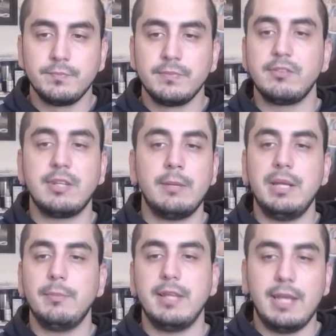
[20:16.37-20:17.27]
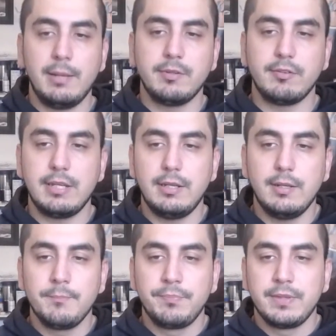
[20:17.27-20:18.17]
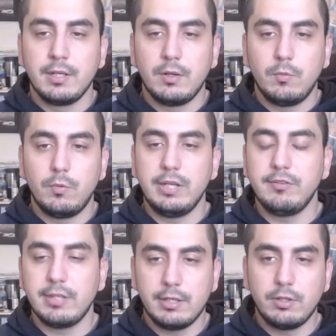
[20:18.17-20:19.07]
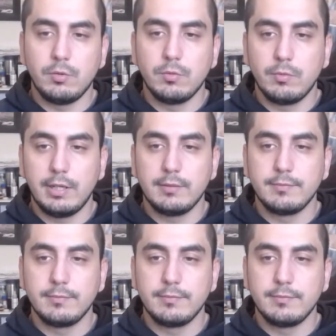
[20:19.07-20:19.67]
It's going to be up to him to see what he's going to do, right?